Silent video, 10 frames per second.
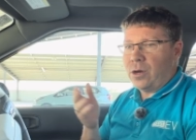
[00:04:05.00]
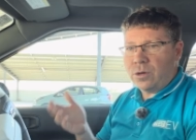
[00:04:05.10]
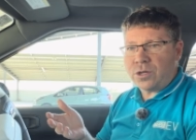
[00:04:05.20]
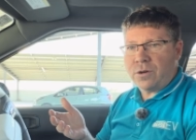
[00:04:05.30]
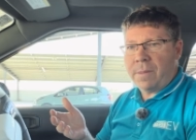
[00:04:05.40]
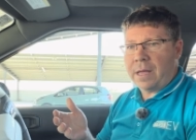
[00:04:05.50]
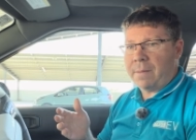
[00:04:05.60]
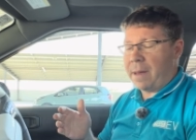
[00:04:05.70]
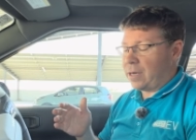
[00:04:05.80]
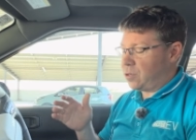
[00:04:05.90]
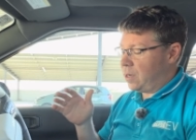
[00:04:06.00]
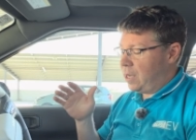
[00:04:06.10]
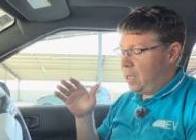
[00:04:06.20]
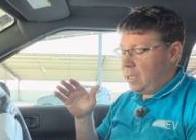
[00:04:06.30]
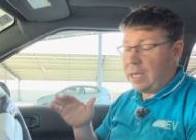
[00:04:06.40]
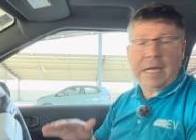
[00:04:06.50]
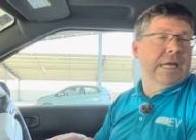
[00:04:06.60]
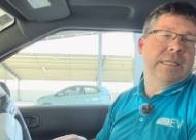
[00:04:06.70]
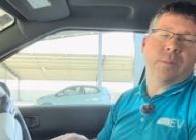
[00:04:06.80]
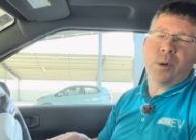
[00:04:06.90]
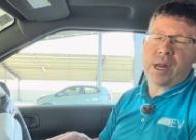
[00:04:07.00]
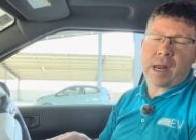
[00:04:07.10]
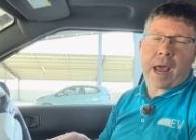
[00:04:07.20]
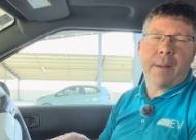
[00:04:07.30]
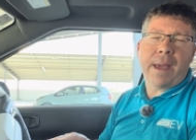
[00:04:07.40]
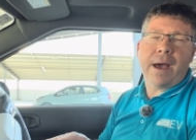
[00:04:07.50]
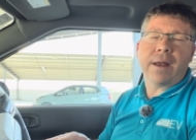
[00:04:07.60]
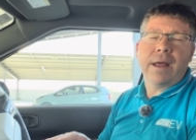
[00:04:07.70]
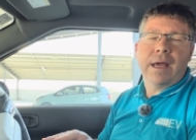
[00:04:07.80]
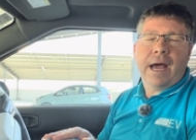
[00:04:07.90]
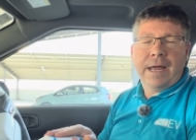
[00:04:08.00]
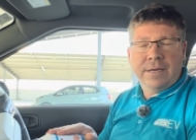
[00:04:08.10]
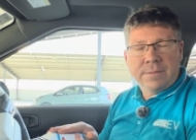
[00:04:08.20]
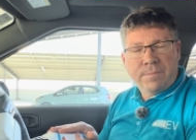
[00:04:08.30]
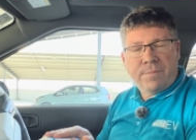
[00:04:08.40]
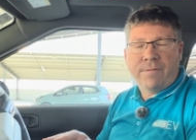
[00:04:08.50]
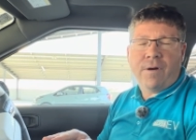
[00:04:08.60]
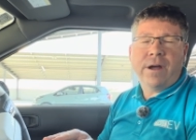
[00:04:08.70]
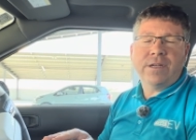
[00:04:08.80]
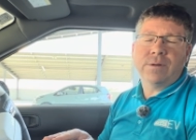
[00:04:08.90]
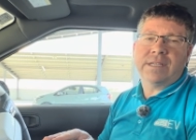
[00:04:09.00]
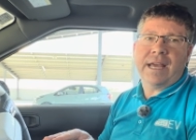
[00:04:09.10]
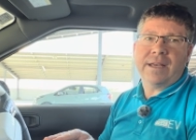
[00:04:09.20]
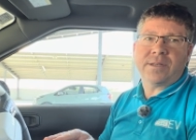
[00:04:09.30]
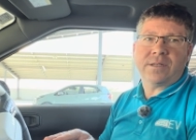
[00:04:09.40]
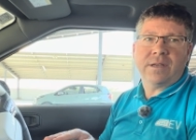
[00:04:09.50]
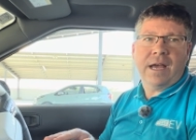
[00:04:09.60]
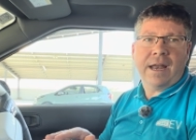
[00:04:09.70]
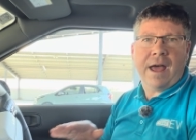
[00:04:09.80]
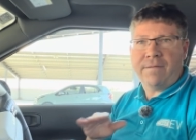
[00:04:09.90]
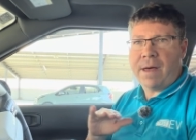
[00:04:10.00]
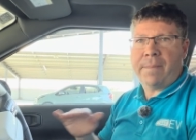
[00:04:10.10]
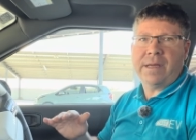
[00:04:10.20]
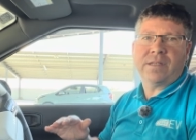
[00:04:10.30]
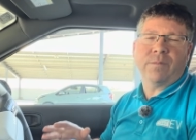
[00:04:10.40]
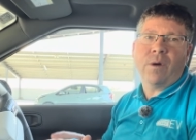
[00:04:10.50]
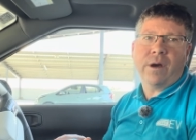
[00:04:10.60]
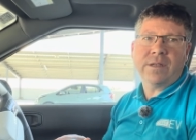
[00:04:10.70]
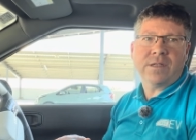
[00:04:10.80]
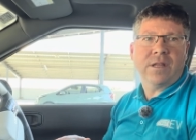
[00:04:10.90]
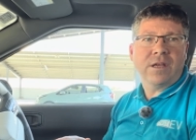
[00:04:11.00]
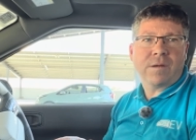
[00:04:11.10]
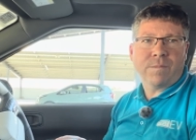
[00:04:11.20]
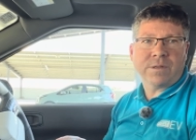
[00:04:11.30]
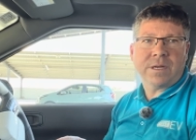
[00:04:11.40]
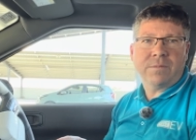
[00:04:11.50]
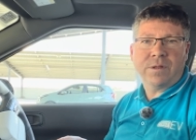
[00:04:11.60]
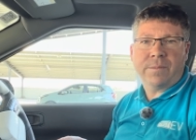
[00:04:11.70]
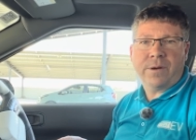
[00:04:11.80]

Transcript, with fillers: you're not sure about the battery, you can get somebody come out and provide you a test and have that peace of mind so that you can proceed with the